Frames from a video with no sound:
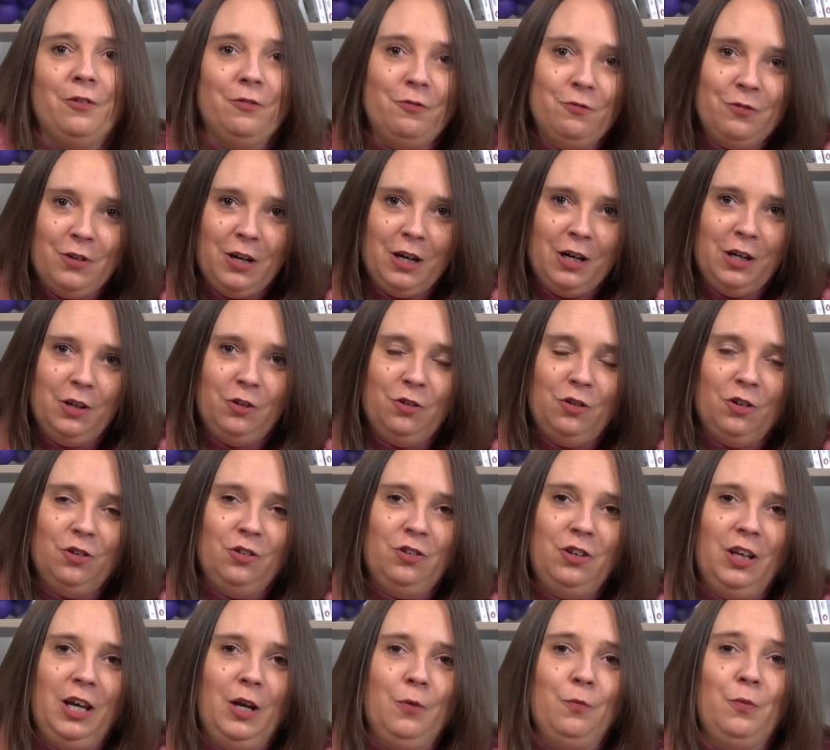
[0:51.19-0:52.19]
first
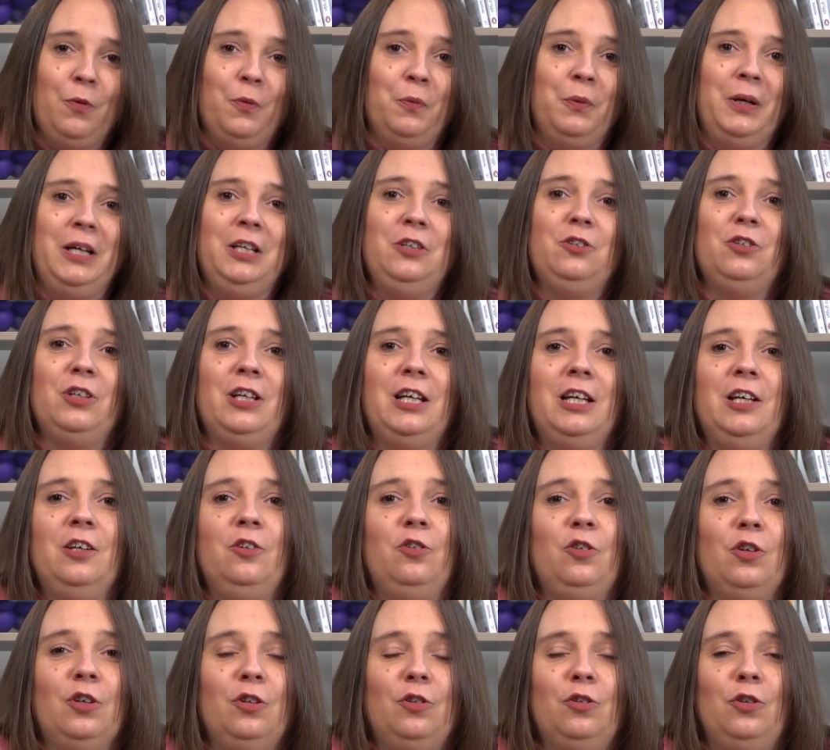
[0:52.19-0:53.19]
tip, which
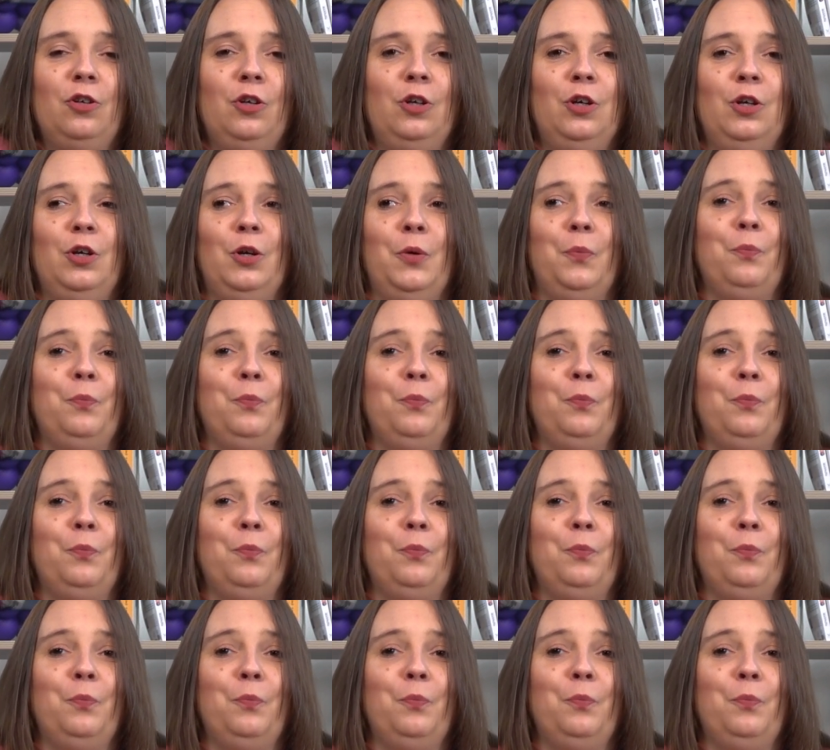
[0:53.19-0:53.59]
is to